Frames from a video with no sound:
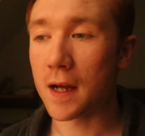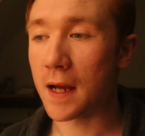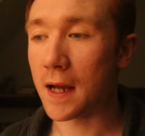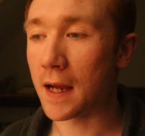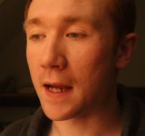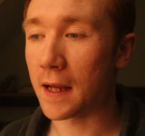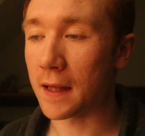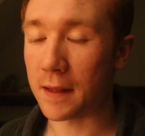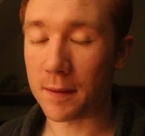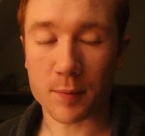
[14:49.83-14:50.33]

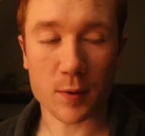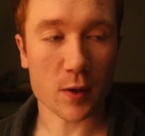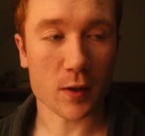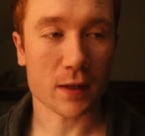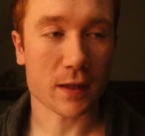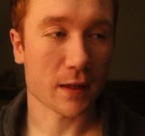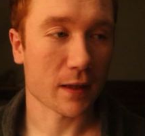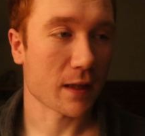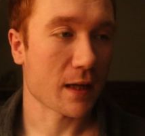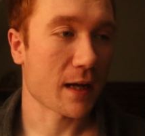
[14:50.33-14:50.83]
And the
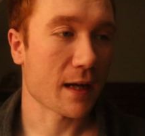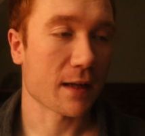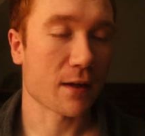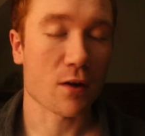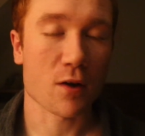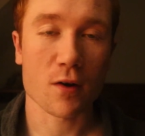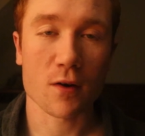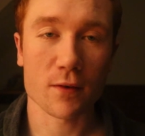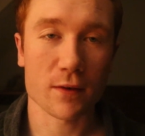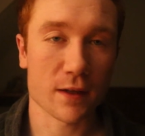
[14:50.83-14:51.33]
parking lot and
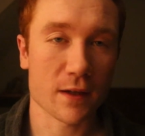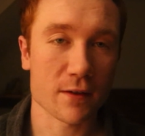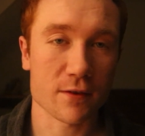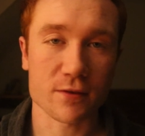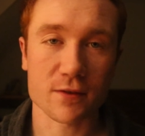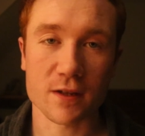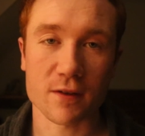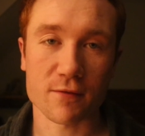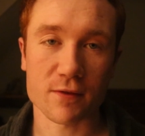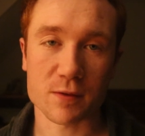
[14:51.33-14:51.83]
all the other
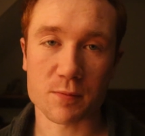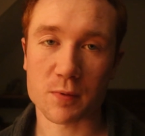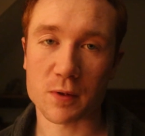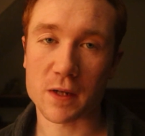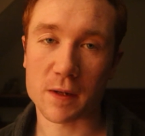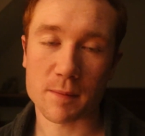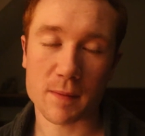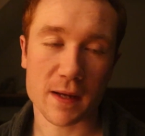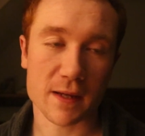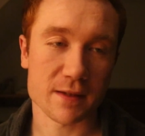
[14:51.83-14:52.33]
stuff is
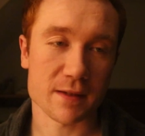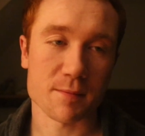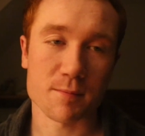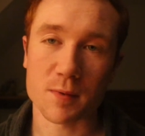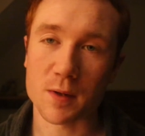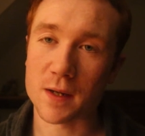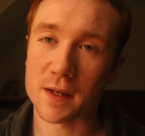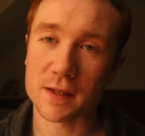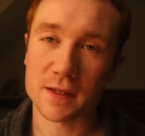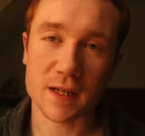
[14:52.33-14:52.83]
pretty amazing.
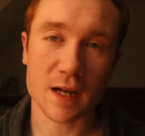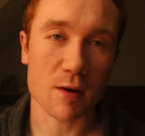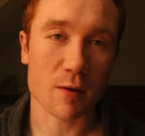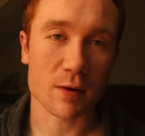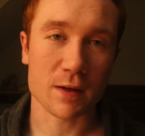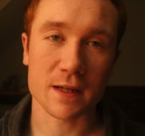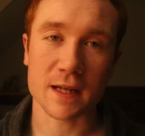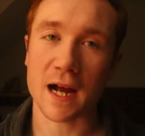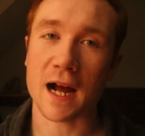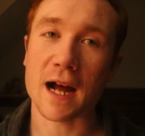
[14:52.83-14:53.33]
But
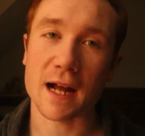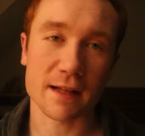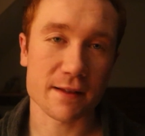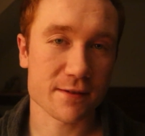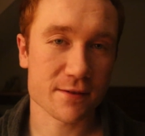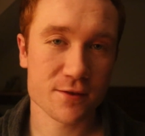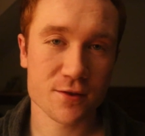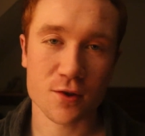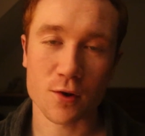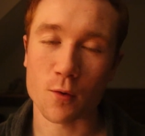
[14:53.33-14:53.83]
y'all
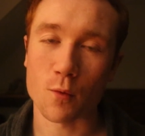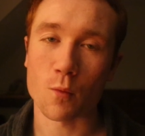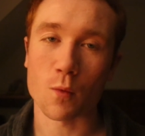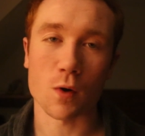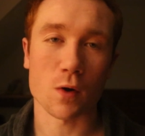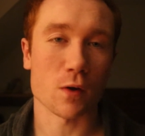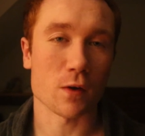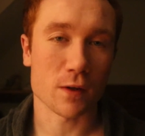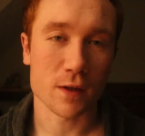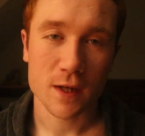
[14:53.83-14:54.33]
got to
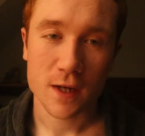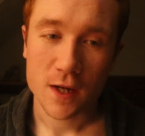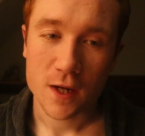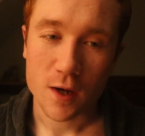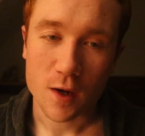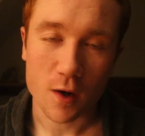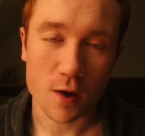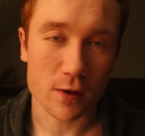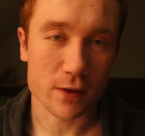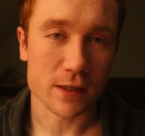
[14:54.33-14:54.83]
work
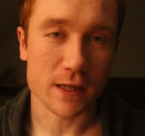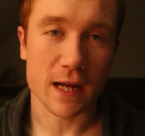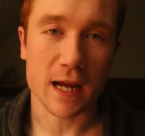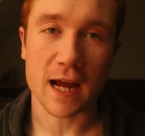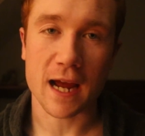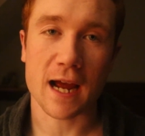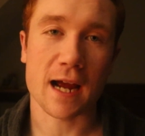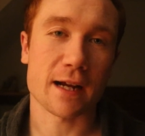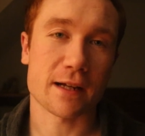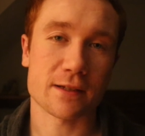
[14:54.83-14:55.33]
on your
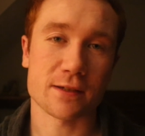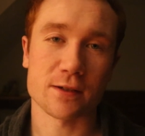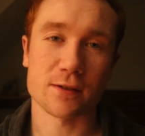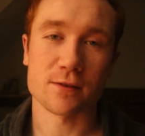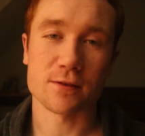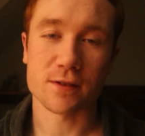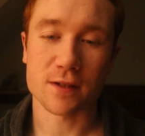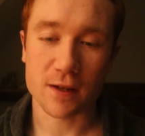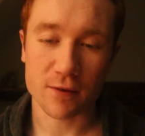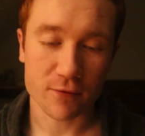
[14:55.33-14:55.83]

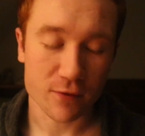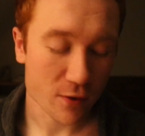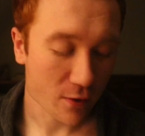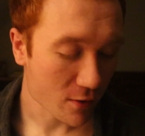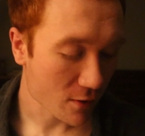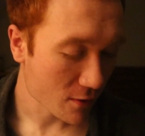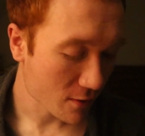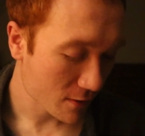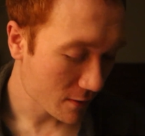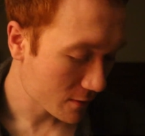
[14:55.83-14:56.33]
actors. If you're
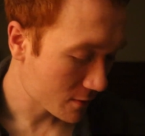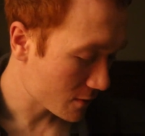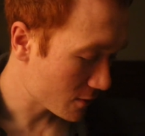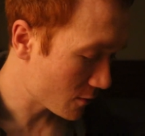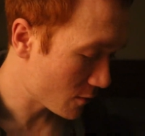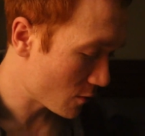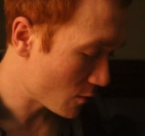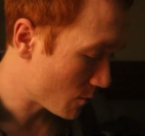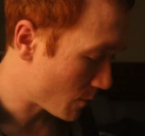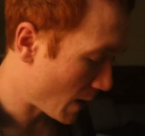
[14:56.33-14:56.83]
going
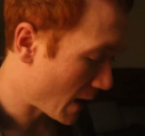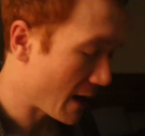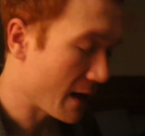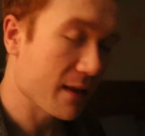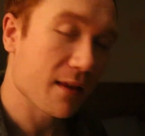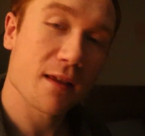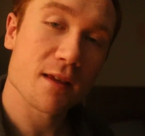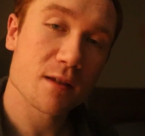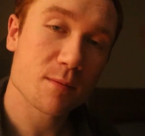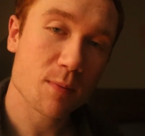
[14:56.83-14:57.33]
to pay
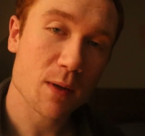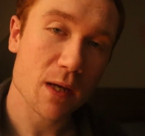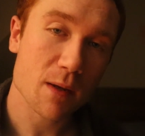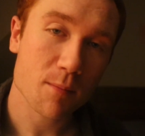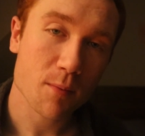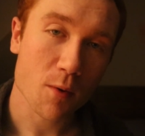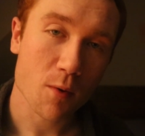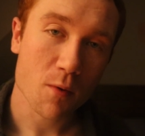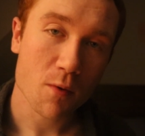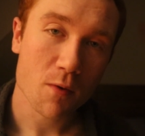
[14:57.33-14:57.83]
these
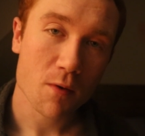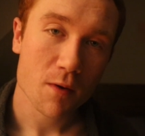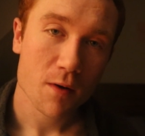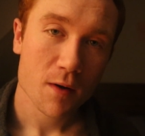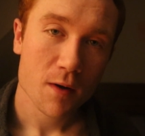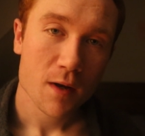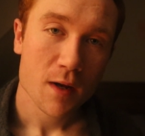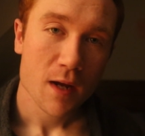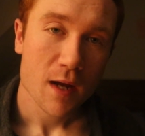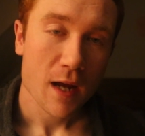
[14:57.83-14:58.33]
people
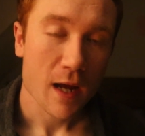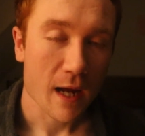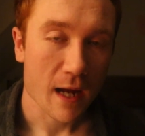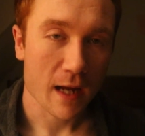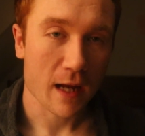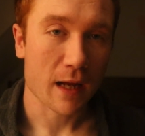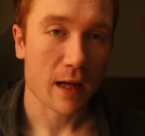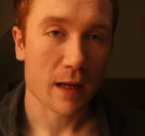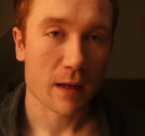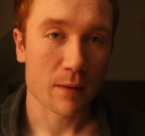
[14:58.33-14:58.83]

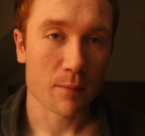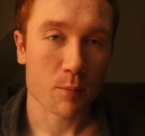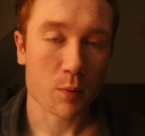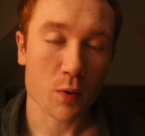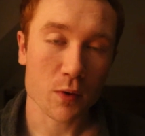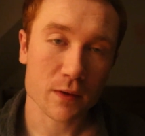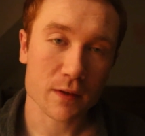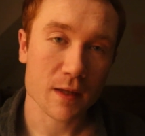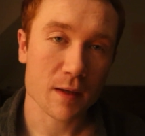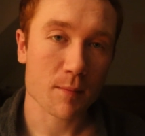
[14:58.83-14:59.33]
and
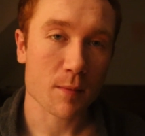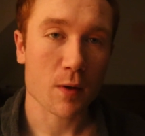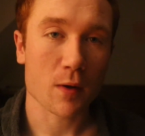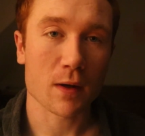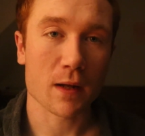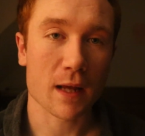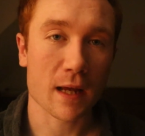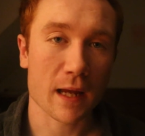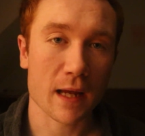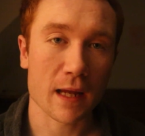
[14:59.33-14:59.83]
put them
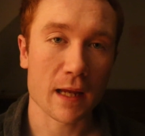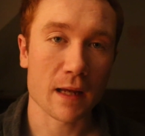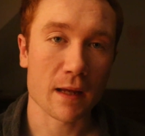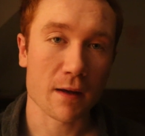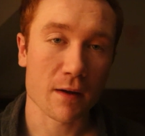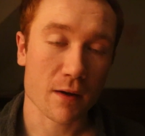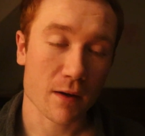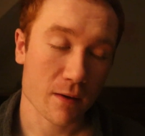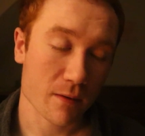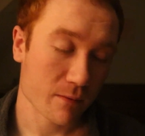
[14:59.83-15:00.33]
on a,
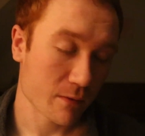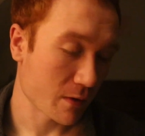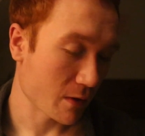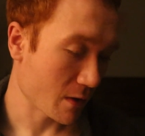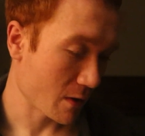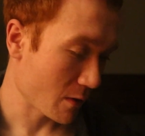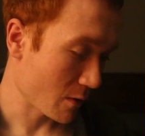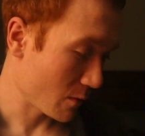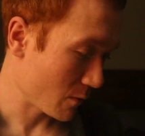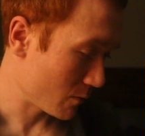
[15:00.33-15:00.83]

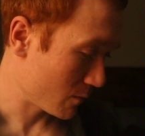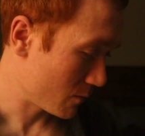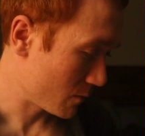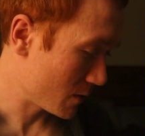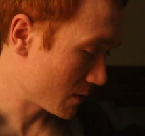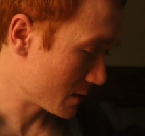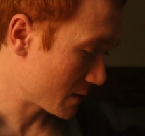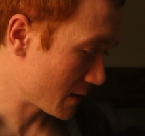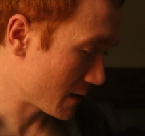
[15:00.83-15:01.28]
was